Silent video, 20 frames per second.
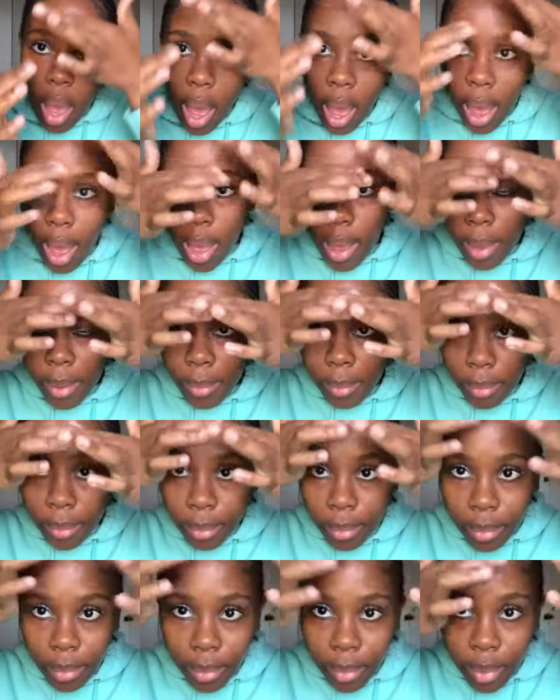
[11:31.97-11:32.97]

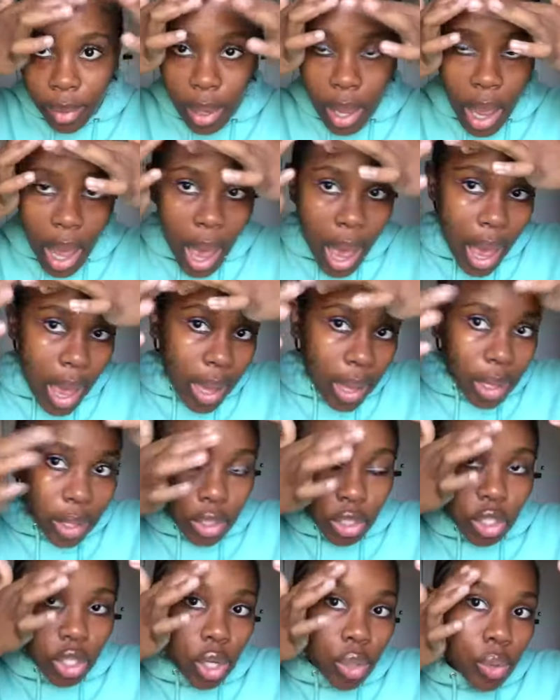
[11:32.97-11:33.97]
I
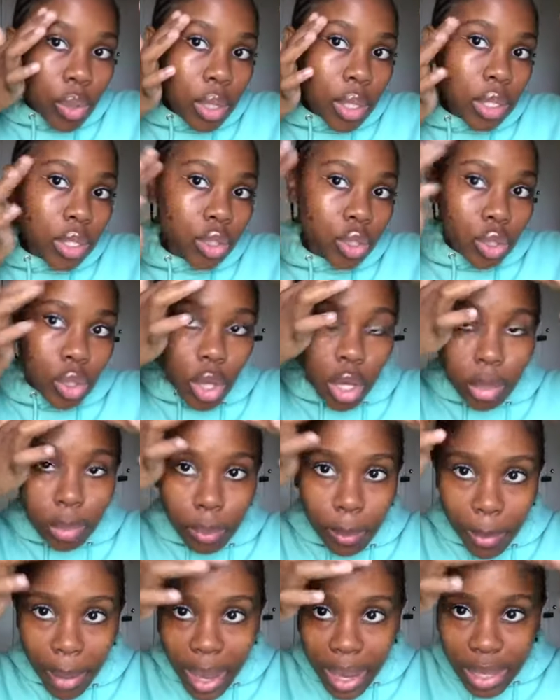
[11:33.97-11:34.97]
genuinely do not
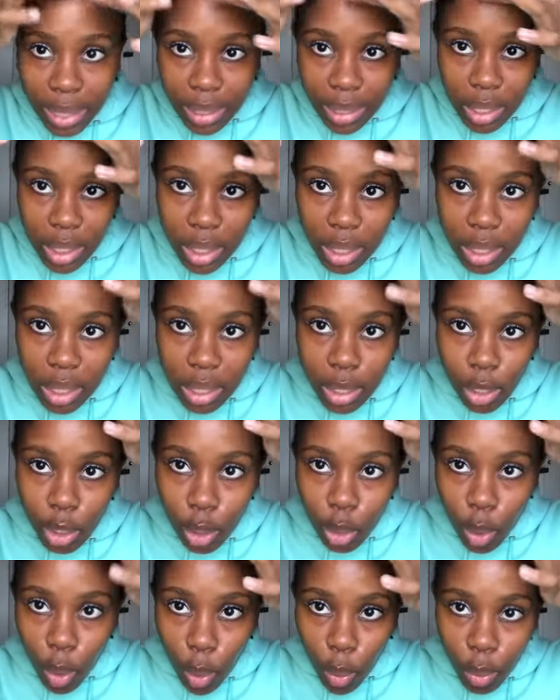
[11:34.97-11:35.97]
mind the
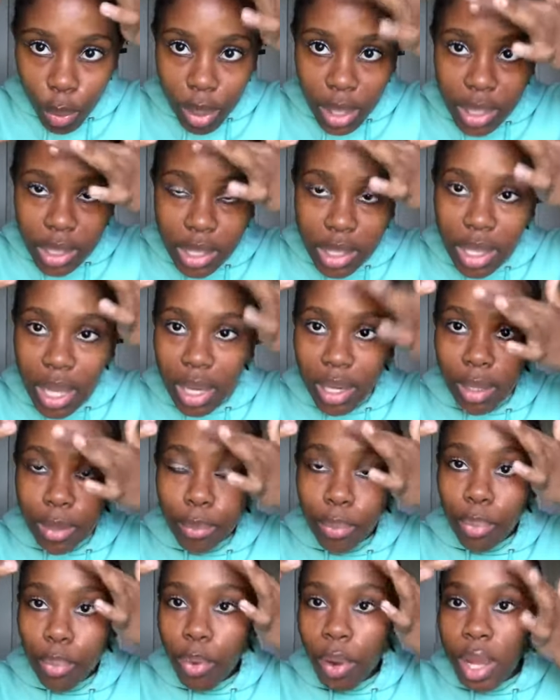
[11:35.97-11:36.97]
glowness that
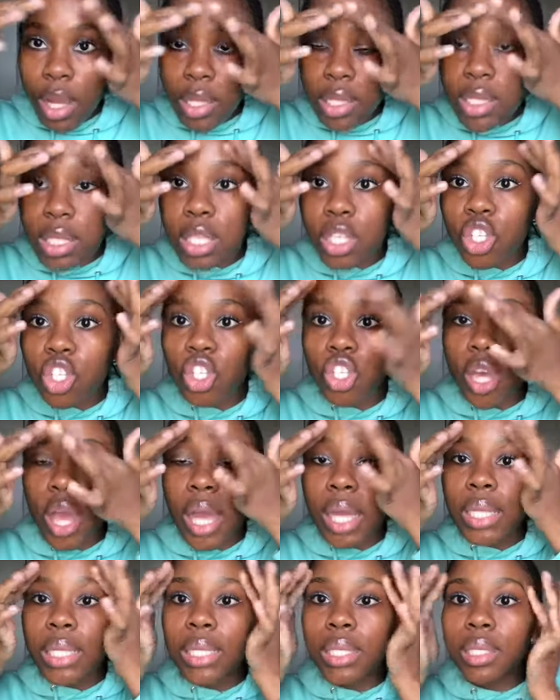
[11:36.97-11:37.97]
it brings, the
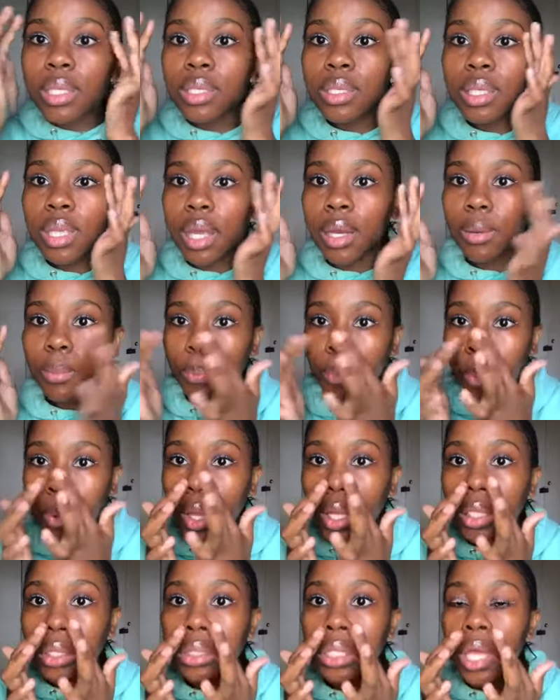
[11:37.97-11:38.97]
shininess that it
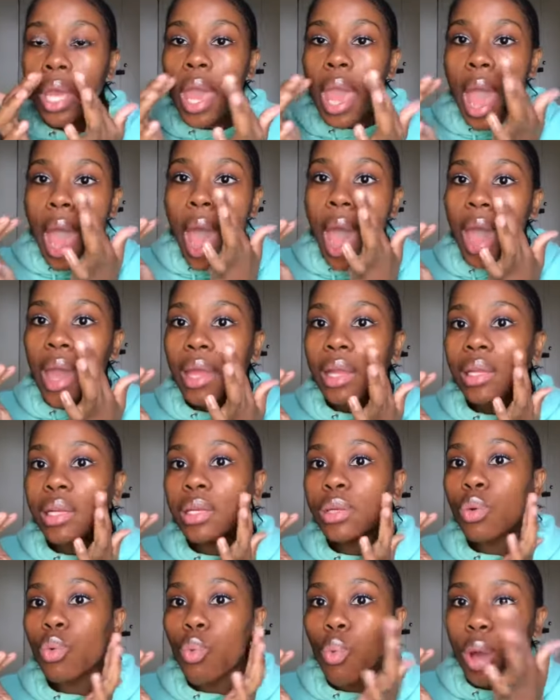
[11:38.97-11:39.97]
brings.
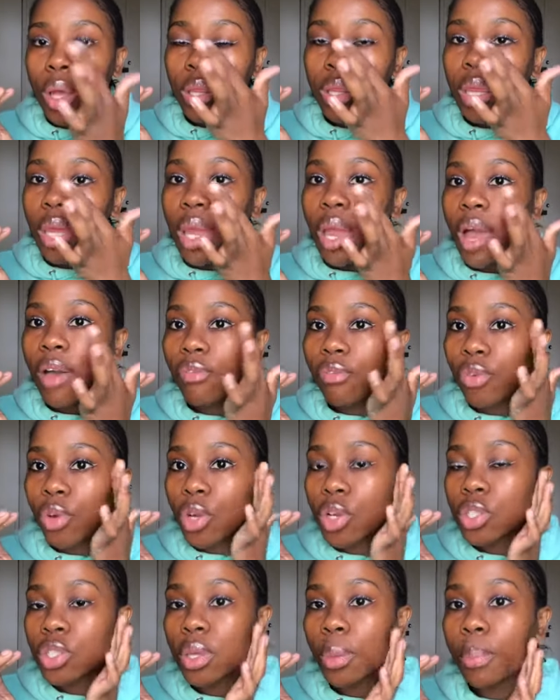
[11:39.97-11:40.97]
And one thing I've
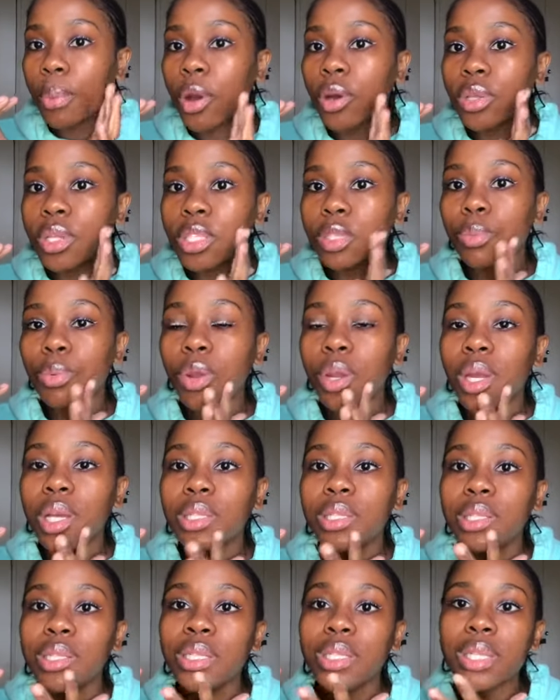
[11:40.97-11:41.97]
learned about this
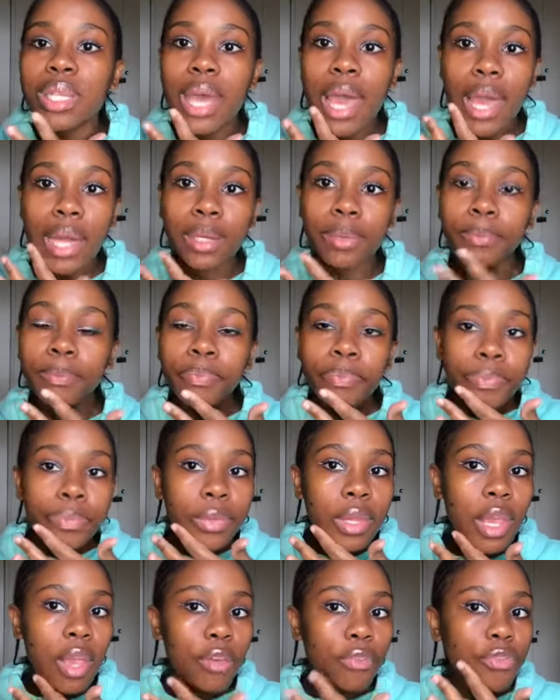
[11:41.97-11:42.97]
product is that
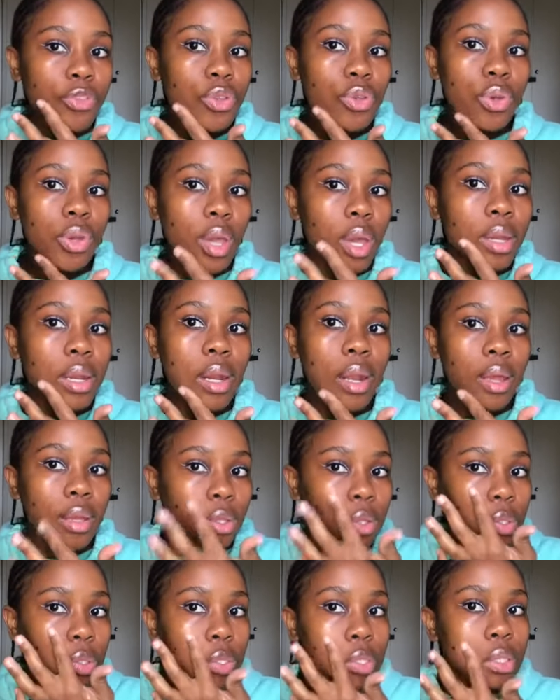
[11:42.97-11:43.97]
if you kind of
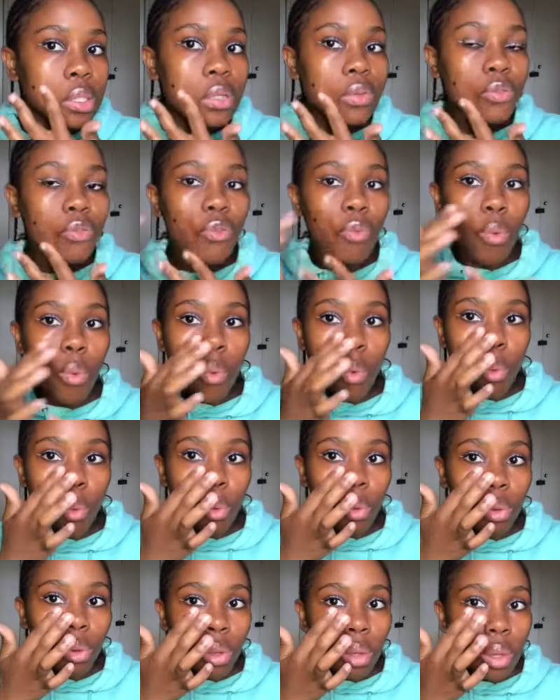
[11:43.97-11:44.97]
like use it for
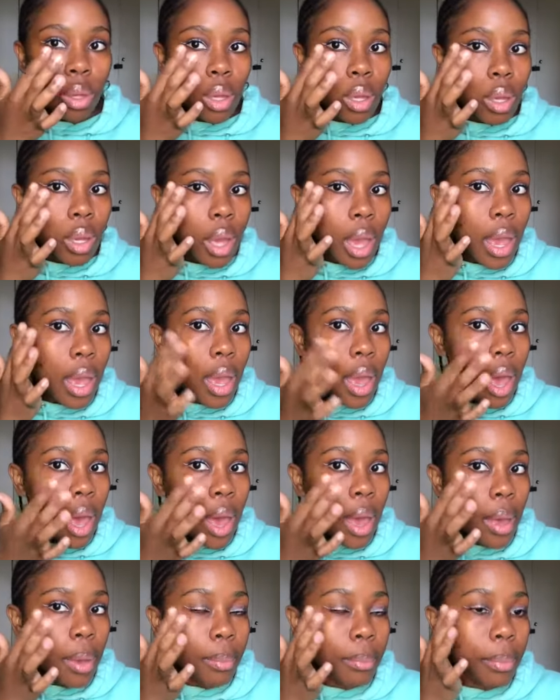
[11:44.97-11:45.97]

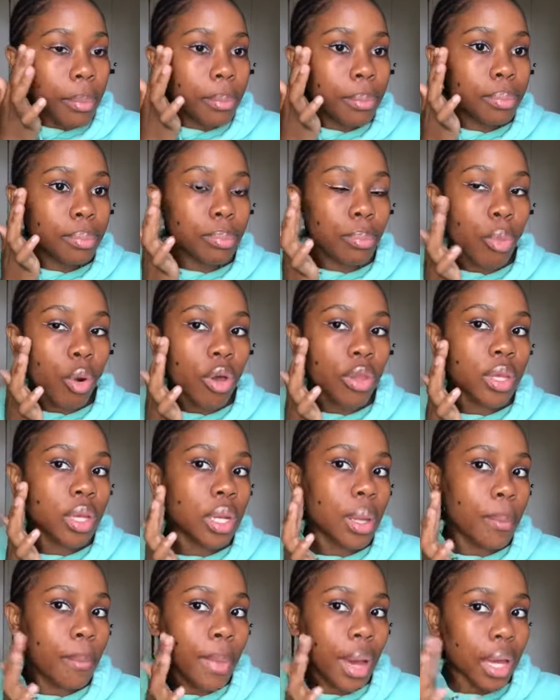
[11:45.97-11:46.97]
more than
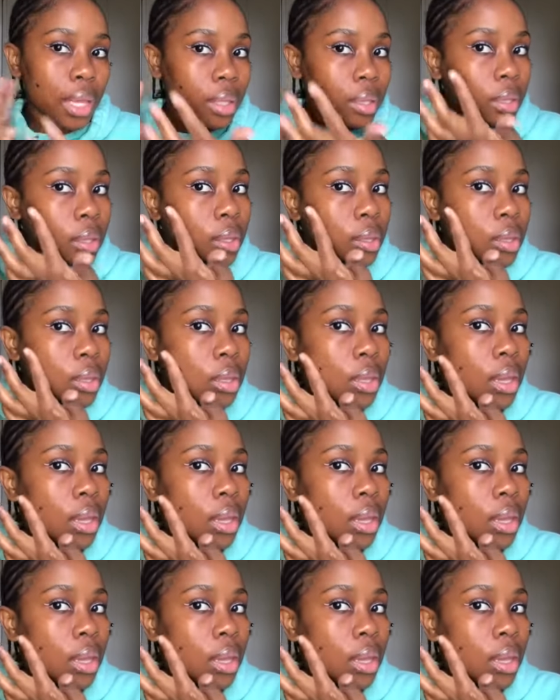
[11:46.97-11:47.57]
a month,